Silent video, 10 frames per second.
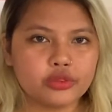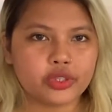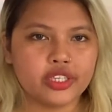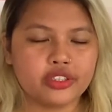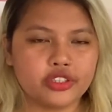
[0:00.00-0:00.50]

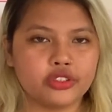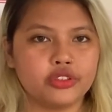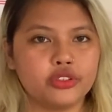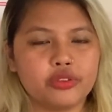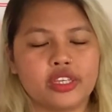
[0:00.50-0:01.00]
writer to
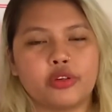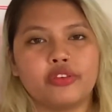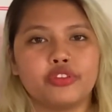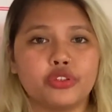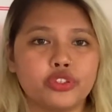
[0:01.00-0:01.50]
do that. Now,
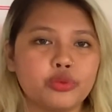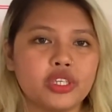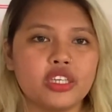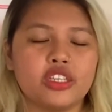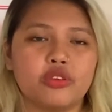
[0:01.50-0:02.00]
if you're
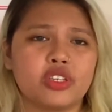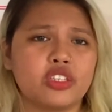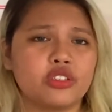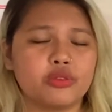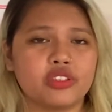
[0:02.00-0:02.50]
doing it, you can
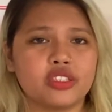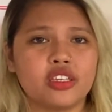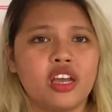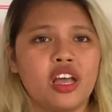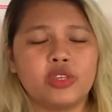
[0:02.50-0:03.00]
do this
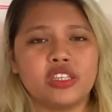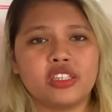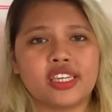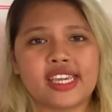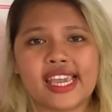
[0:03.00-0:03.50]
in
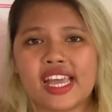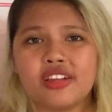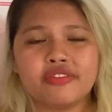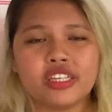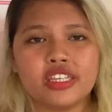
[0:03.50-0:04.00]

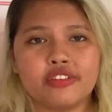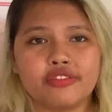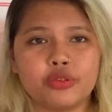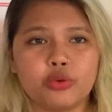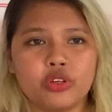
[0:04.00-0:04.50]
Canva if
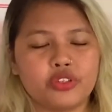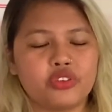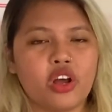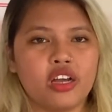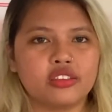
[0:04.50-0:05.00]
you're
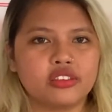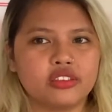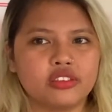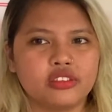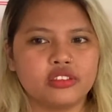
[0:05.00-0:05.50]
not
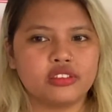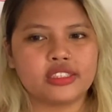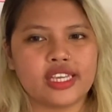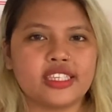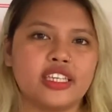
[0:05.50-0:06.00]

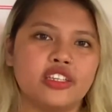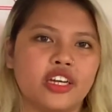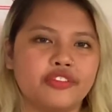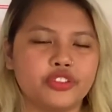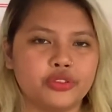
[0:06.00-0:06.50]
techy
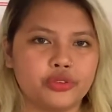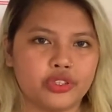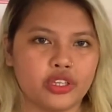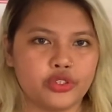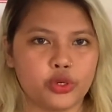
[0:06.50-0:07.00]
enough to do the
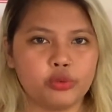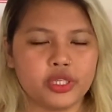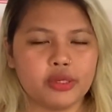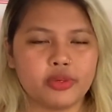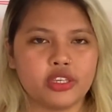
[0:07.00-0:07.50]

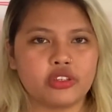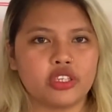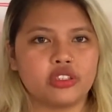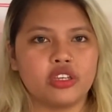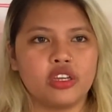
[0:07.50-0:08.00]
Adobe, but you
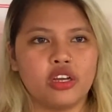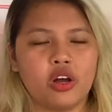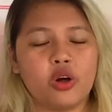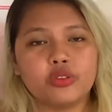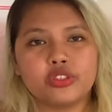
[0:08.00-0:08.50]
can
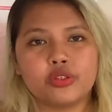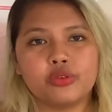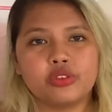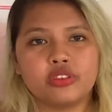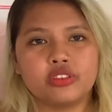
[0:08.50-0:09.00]

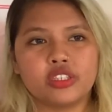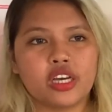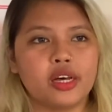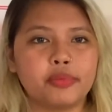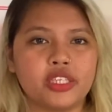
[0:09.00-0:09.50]
also
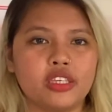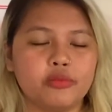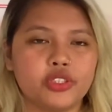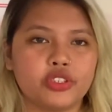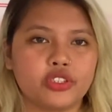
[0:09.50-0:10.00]
copy
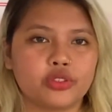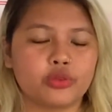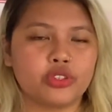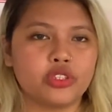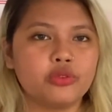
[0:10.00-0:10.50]
images
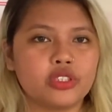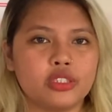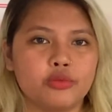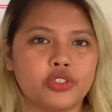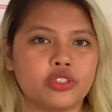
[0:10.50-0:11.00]
or use
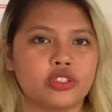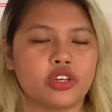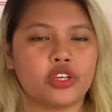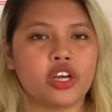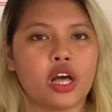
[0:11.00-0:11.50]
images that
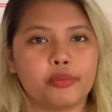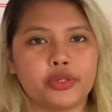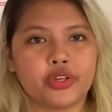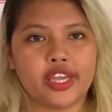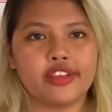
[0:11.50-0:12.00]
are
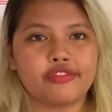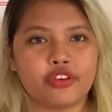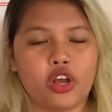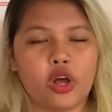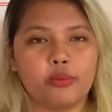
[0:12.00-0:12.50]
copyright
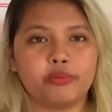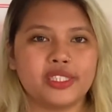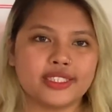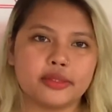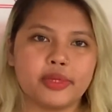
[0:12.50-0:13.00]
from
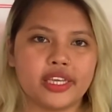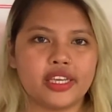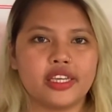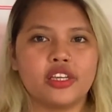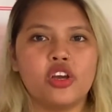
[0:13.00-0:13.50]

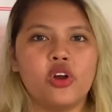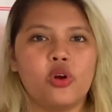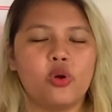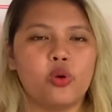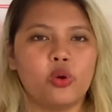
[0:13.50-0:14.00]
Pixabay
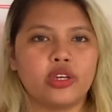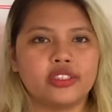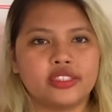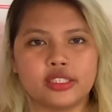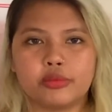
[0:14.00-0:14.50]
or
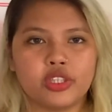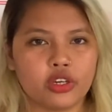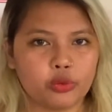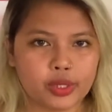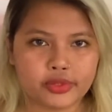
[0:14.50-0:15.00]

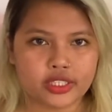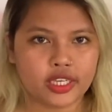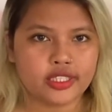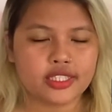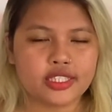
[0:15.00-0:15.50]
similar
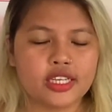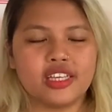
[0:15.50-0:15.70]
websites.